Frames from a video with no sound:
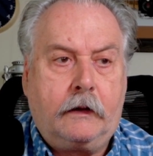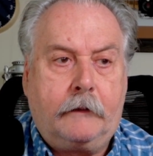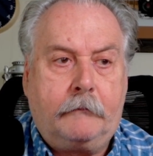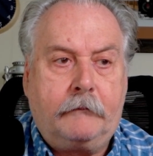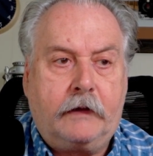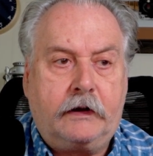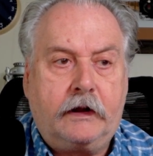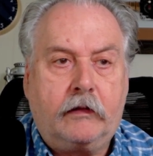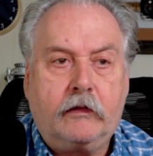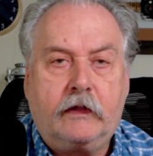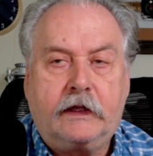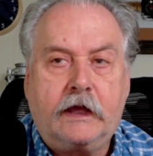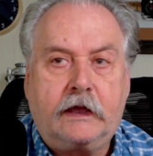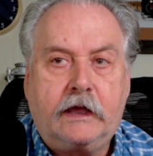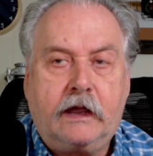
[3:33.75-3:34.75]
Um,
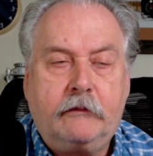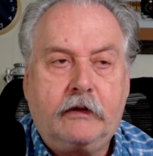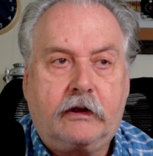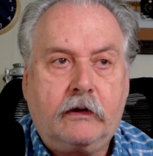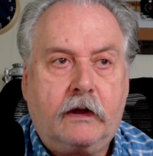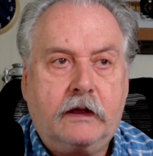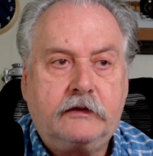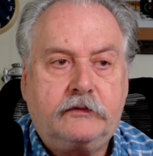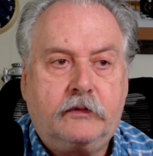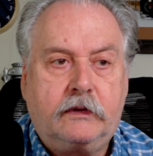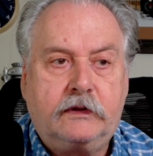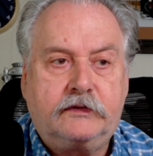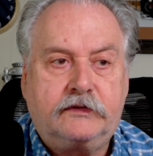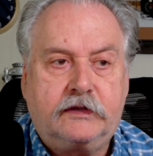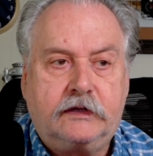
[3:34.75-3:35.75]
another thing I came across
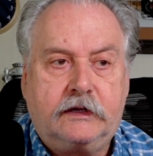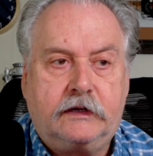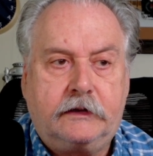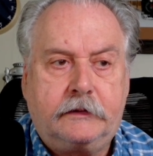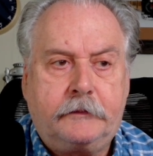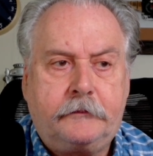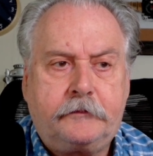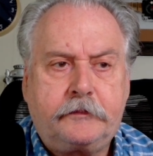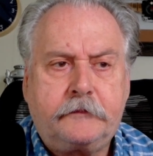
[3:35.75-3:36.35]
was uh,